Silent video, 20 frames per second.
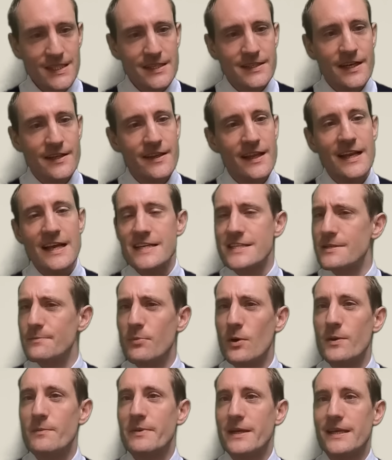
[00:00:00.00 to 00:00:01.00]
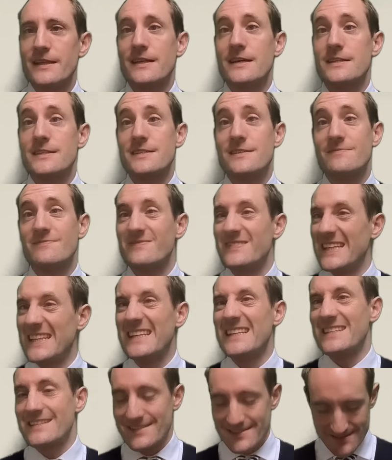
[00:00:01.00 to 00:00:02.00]
Nonetheless, the point being that it
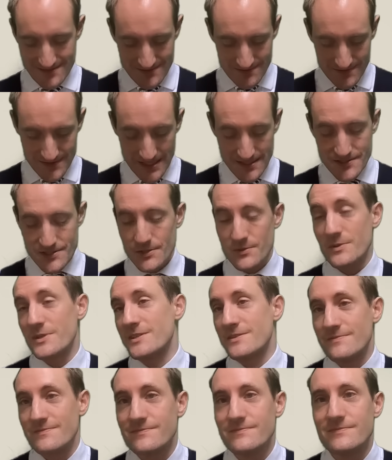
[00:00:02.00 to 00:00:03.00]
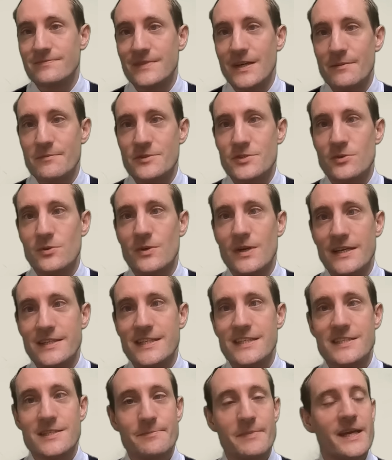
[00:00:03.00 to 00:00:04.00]
is, as you would, I'm sure,
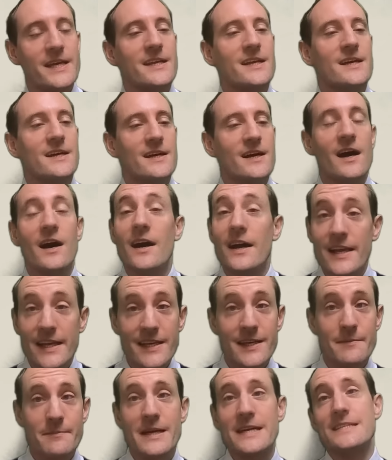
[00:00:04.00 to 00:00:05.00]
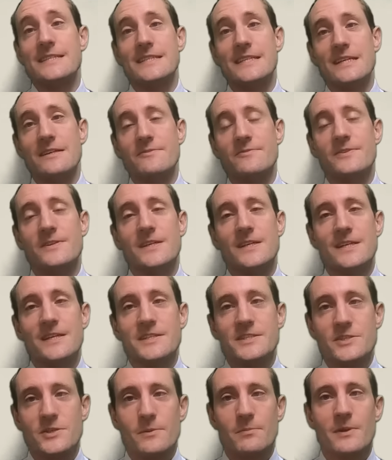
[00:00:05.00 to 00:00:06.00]
anticipate, highly competitive
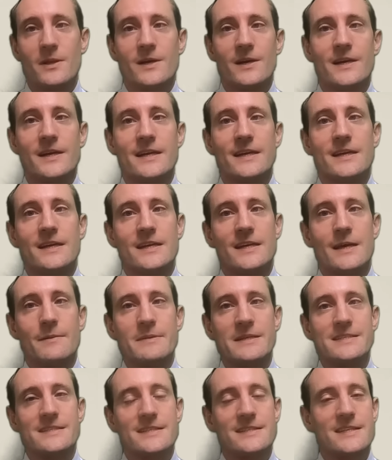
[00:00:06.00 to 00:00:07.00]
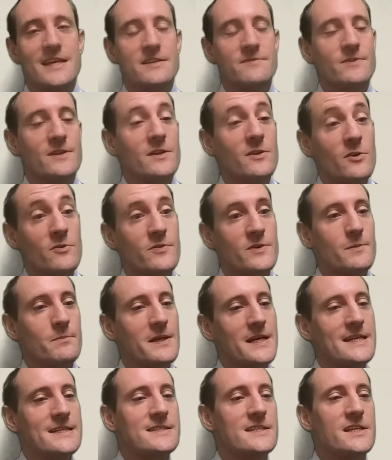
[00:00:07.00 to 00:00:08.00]
to apply and be successful and offered a
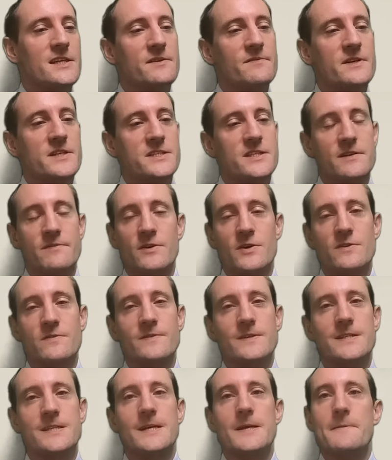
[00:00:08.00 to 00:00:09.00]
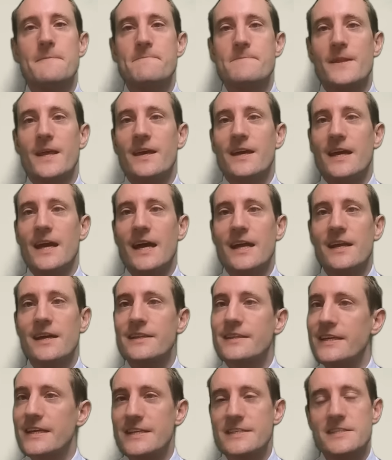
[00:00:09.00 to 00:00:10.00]
place at the University of Oxford. And I
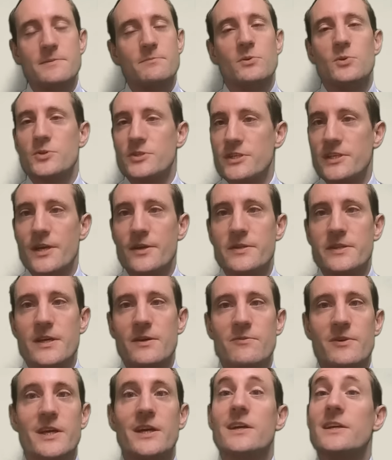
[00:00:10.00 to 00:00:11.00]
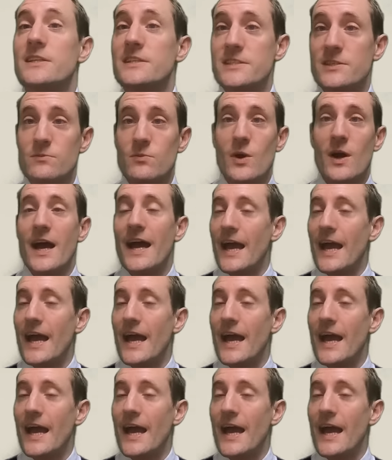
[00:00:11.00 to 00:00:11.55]
think it's important to note that regardless of what